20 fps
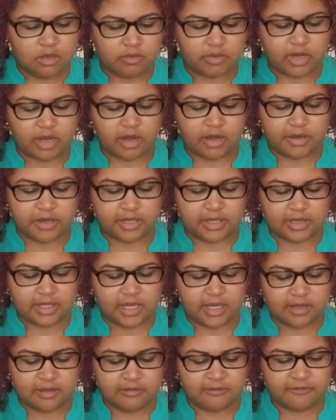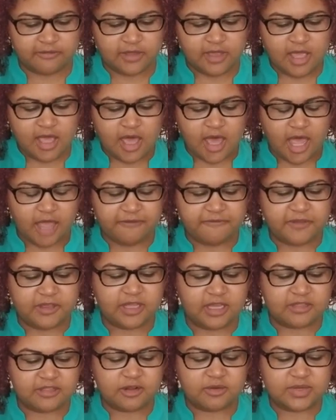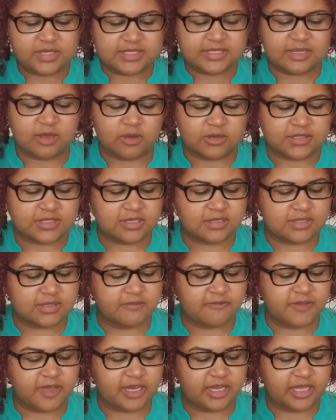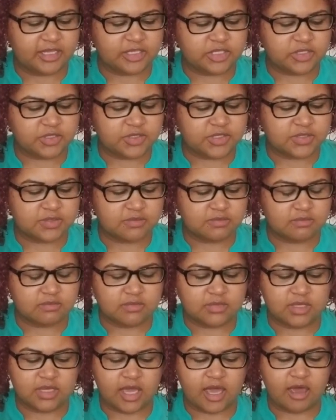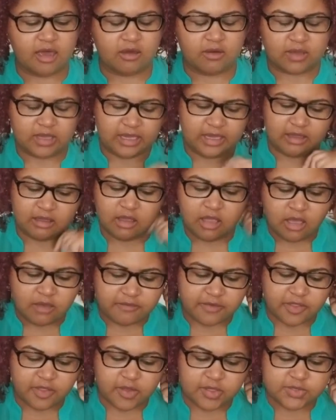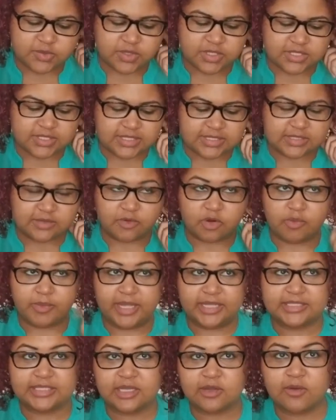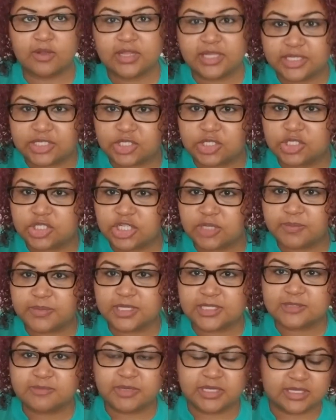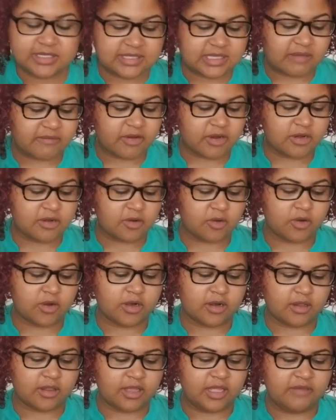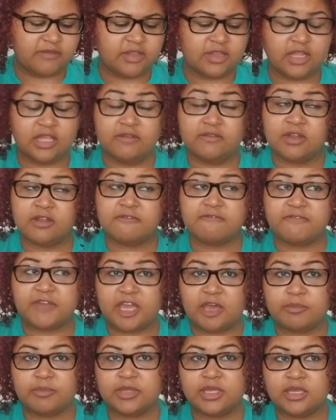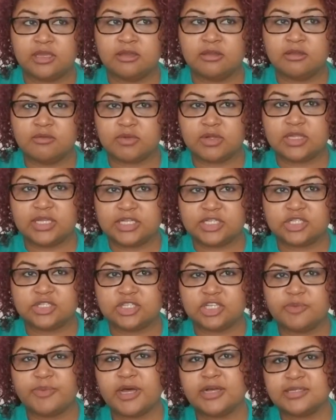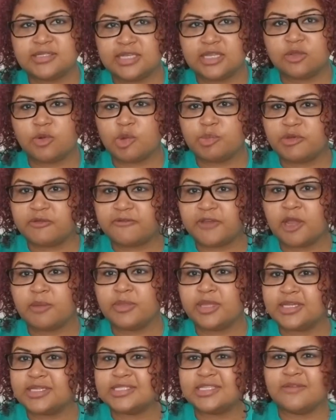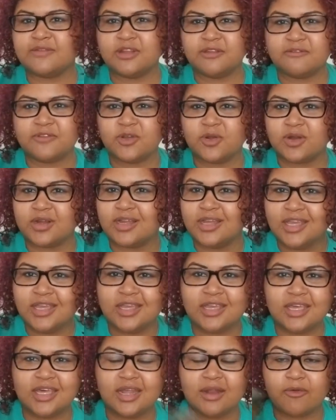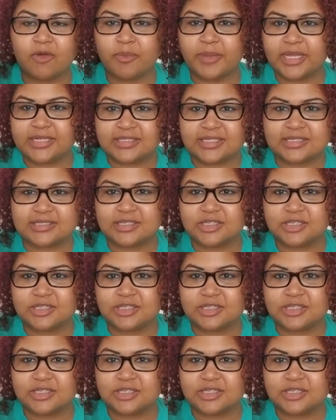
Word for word: regarding love. I feel like there was also some financial yeah okay for those where this is a romantic relationship that's being severed or even even a family relationship i'll say in the realm of family because even if you're in a romantic